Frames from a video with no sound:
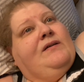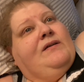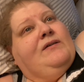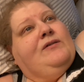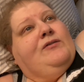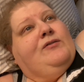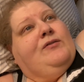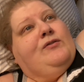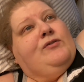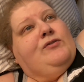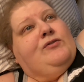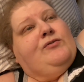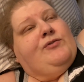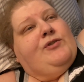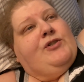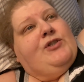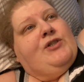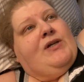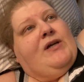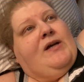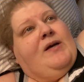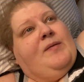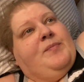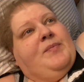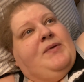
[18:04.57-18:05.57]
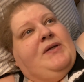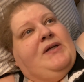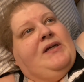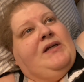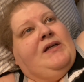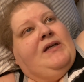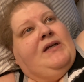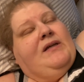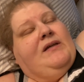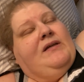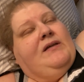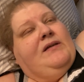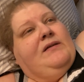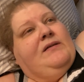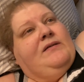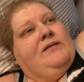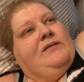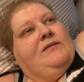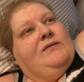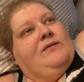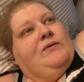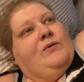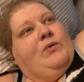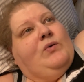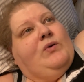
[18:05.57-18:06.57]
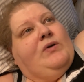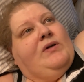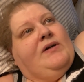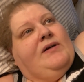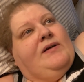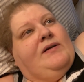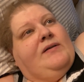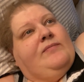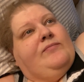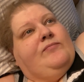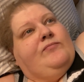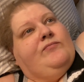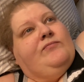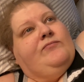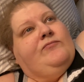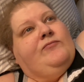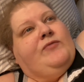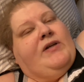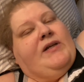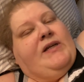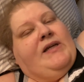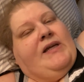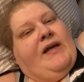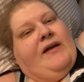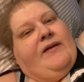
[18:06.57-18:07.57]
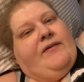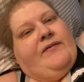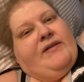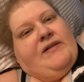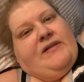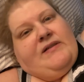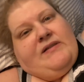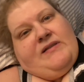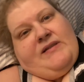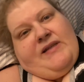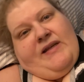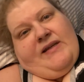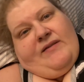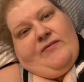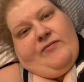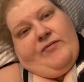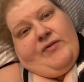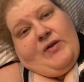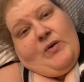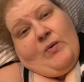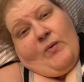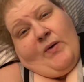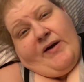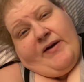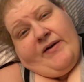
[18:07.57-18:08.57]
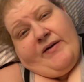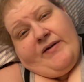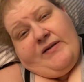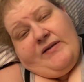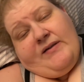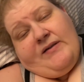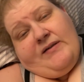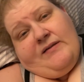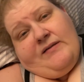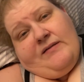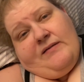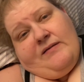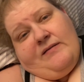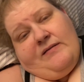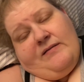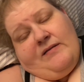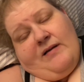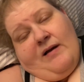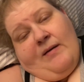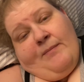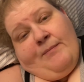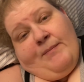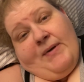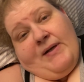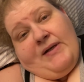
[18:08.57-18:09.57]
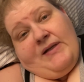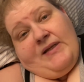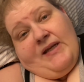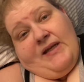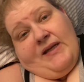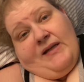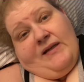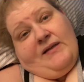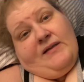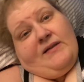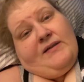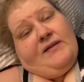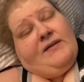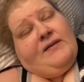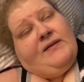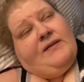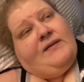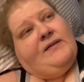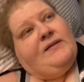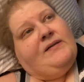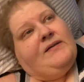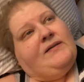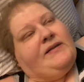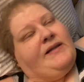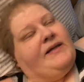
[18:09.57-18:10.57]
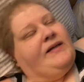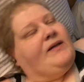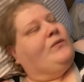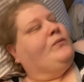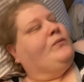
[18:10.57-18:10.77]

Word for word: grocery shopping or running errands that required a Monday, like a